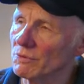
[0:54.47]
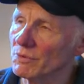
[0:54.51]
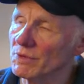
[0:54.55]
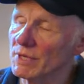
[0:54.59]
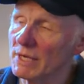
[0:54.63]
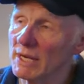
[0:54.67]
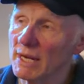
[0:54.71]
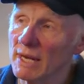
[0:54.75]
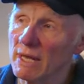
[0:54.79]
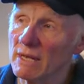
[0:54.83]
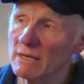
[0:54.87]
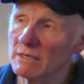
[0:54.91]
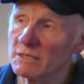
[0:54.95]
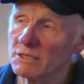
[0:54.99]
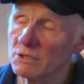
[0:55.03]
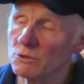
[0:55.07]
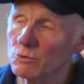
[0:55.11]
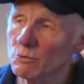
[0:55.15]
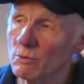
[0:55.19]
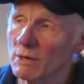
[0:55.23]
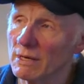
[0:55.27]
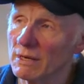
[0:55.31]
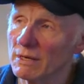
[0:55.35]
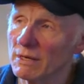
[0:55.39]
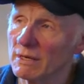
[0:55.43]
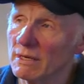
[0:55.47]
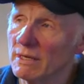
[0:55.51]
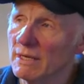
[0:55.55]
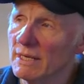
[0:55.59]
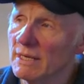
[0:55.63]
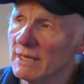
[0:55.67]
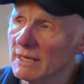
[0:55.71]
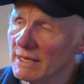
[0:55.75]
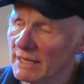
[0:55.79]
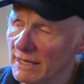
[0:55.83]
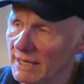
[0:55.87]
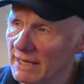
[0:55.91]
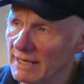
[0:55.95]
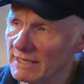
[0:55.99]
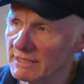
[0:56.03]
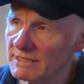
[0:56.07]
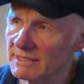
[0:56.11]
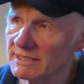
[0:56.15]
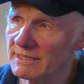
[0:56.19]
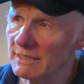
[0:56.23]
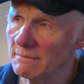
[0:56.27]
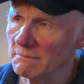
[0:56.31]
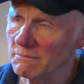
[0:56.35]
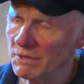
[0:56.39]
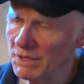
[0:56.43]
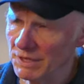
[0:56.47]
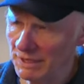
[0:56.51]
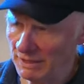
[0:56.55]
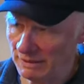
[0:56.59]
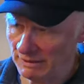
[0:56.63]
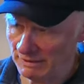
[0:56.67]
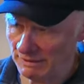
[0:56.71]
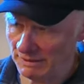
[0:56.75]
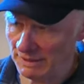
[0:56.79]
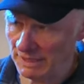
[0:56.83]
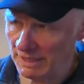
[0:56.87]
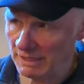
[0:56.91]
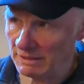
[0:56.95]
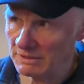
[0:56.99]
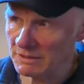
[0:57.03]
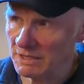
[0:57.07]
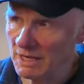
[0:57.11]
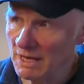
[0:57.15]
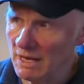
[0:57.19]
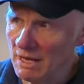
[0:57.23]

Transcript: The last one is something that